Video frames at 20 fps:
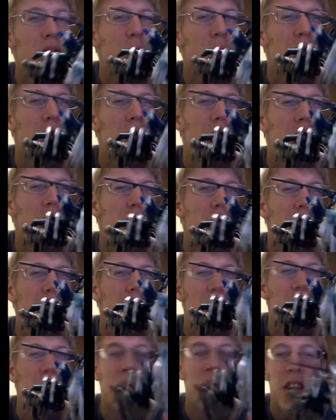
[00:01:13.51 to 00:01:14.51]
with a
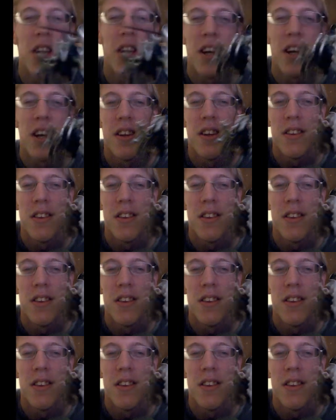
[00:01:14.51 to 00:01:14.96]
gun on the end,